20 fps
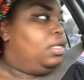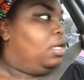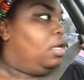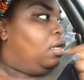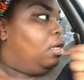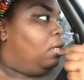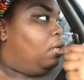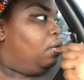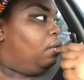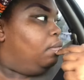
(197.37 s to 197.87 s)

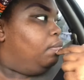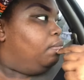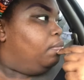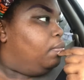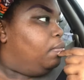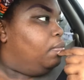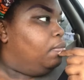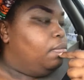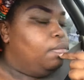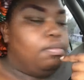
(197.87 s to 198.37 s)

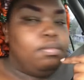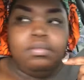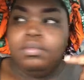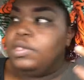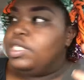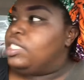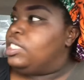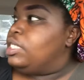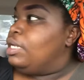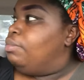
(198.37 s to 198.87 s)

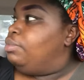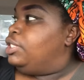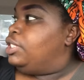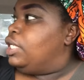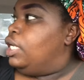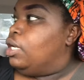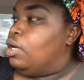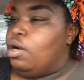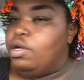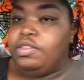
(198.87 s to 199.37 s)
the
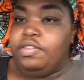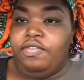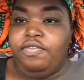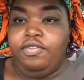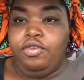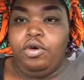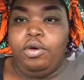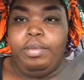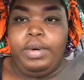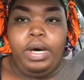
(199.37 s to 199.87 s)
subject on The
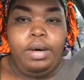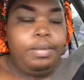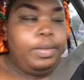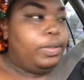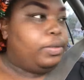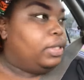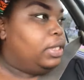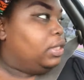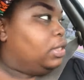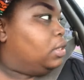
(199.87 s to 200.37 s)
View about
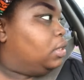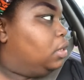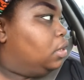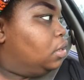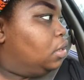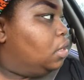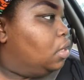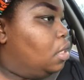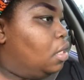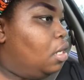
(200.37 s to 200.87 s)
Monique.
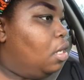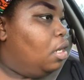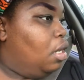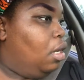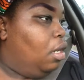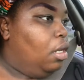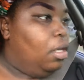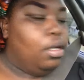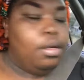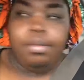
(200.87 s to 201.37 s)

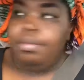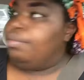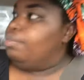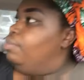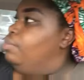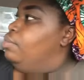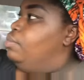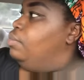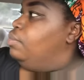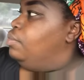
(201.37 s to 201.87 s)

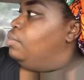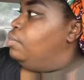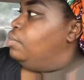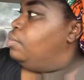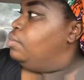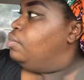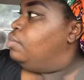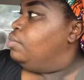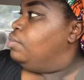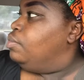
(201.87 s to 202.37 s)

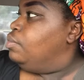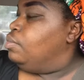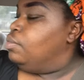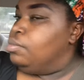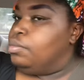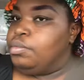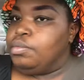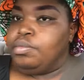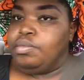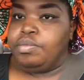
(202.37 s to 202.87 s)

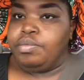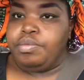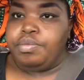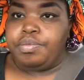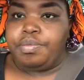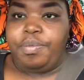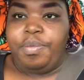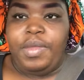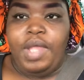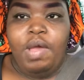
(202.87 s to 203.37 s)

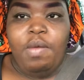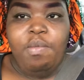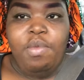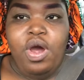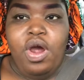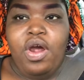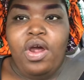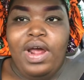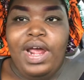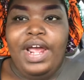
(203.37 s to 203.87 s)

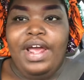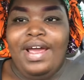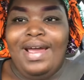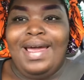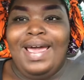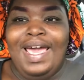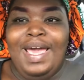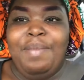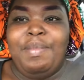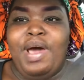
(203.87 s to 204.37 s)
But her hair
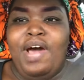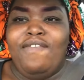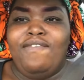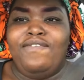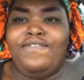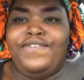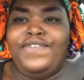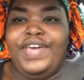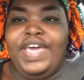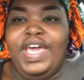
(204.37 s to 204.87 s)
came out
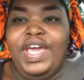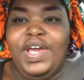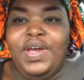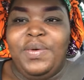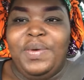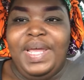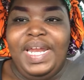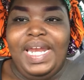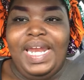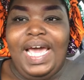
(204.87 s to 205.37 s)

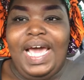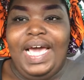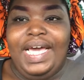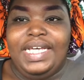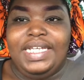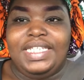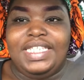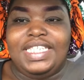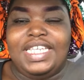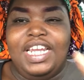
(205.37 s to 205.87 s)
very
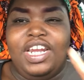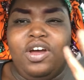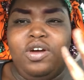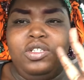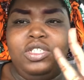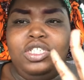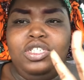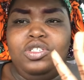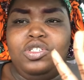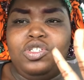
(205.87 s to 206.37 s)
nice, and I
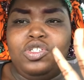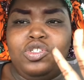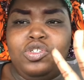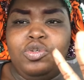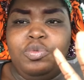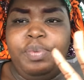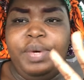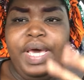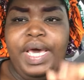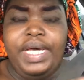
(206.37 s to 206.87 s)
only used
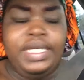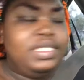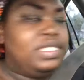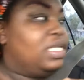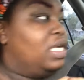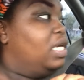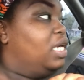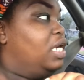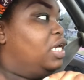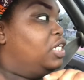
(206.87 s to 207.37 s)
2 packs.
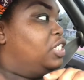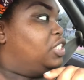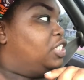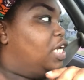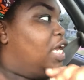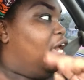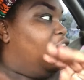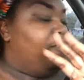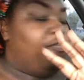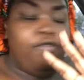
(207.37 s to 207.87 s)

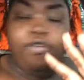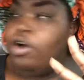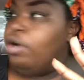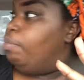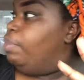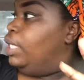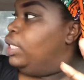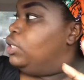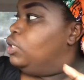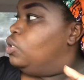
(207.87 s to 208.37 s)
She had 4
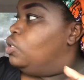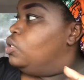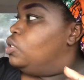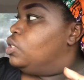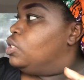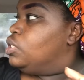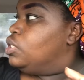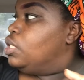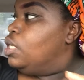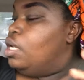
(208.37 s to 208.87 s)

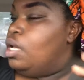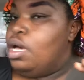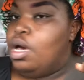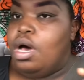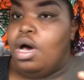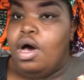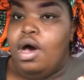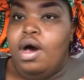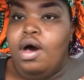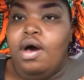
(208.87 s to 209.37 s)
bundles
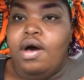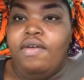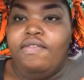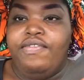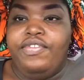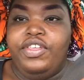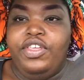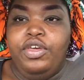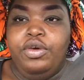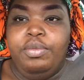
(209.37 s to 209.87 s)

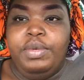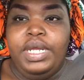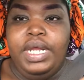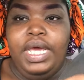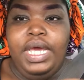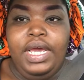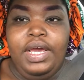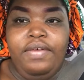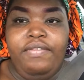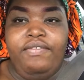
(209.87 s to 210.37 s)
of human
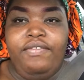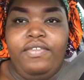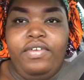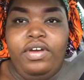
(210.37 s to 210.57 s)
hair.